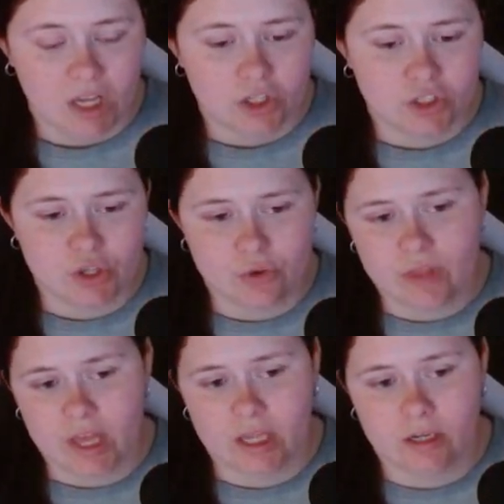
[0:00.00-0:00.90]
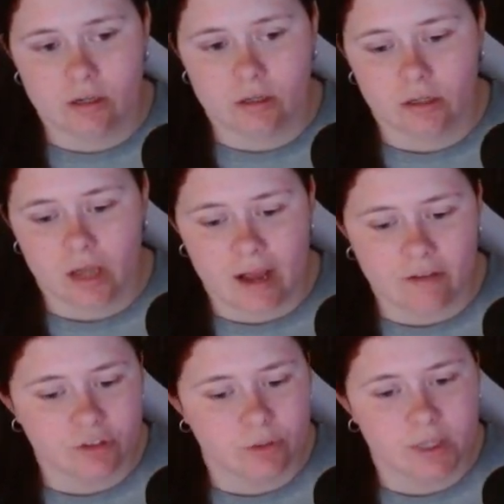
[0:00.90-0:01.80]
So then
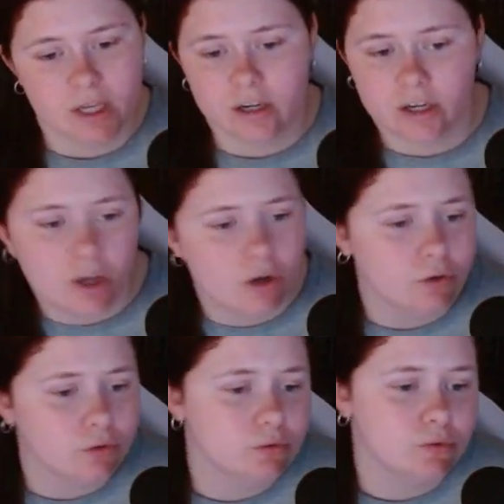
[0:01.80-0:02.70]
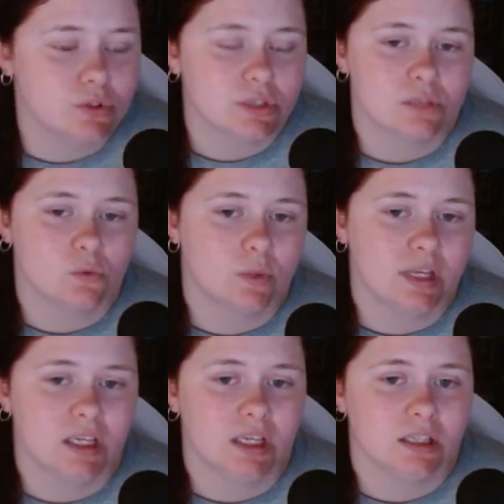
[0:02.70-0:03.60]
after we got our cones,
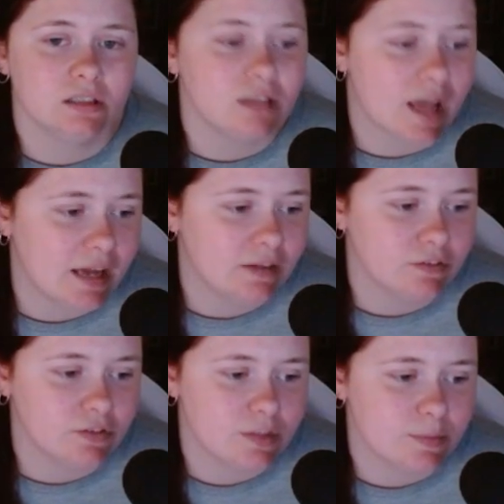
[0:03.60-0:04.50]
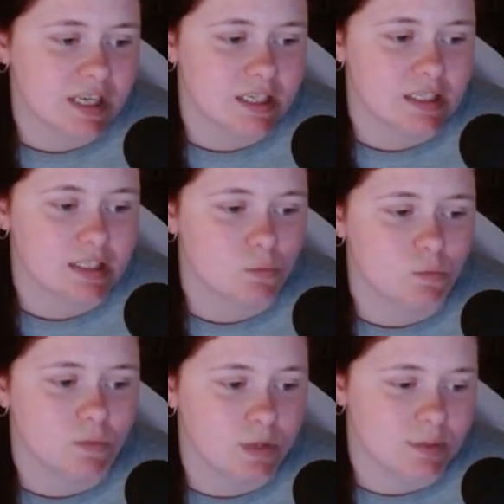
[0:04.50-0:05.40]
we left because
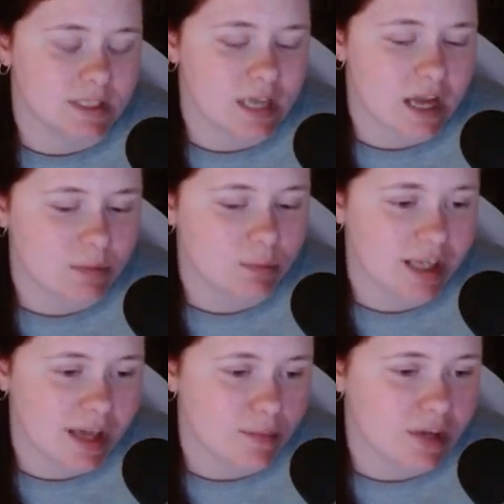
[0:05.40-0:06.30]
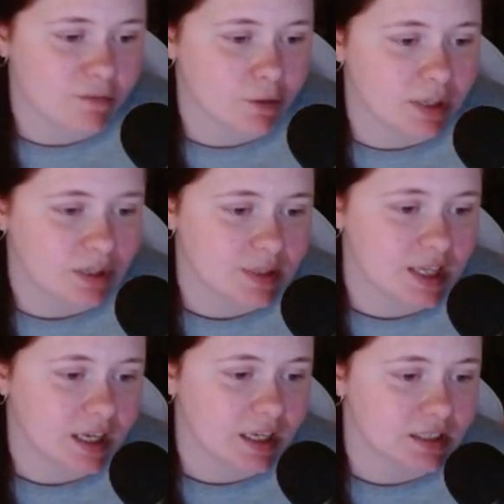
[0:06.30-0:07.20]
it was 9 p.m. and everybody was
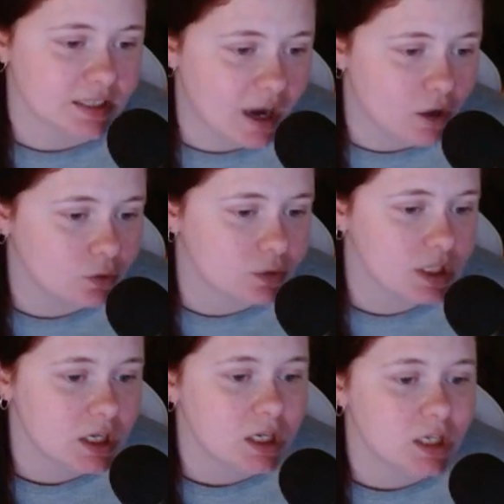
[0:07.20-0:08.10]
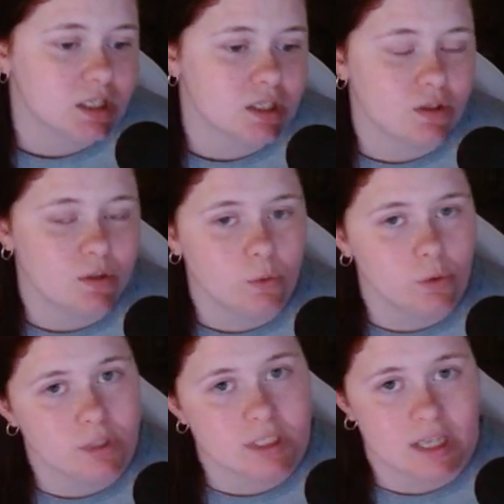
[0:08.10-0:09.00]
kicking us out. So then we
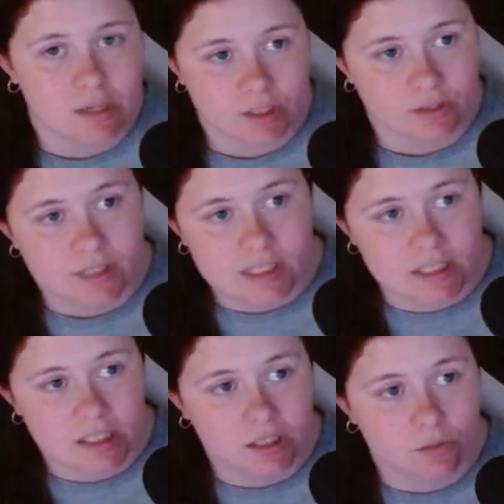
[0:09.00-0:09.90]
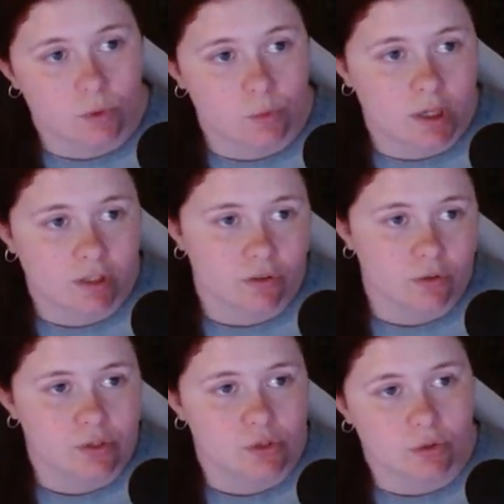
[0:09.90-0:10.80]
went to downtown Disney. We walked through
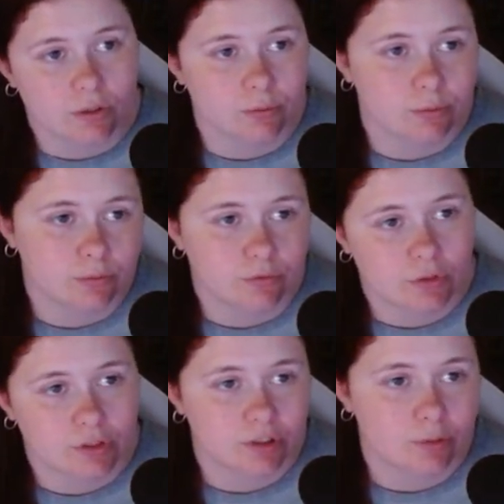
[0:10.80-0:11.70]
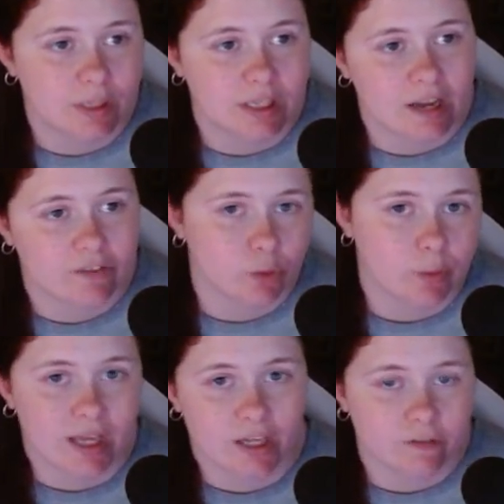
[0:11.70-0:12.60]
a store for a little bit after
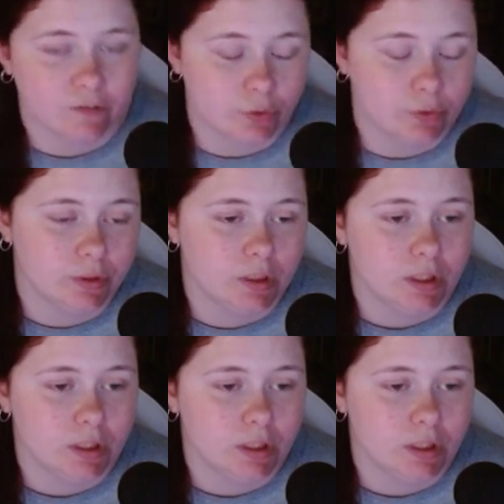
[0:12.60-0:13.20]
we ate our food.